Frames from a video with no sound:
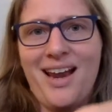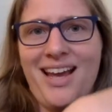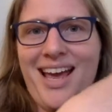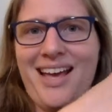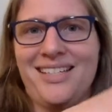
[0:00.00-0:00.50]
I
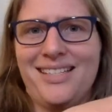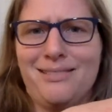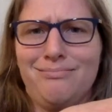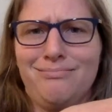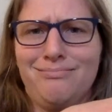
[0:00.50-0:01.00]
guess.
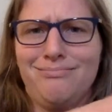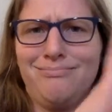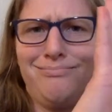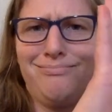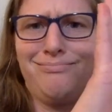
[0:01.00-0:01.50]

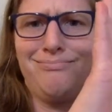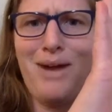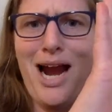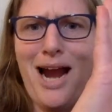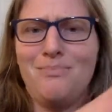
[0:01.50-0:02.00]

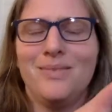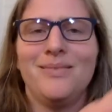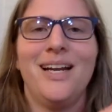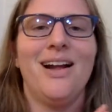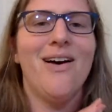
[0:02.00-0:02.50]
Bah,
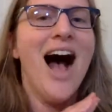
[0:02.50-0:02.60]
you know,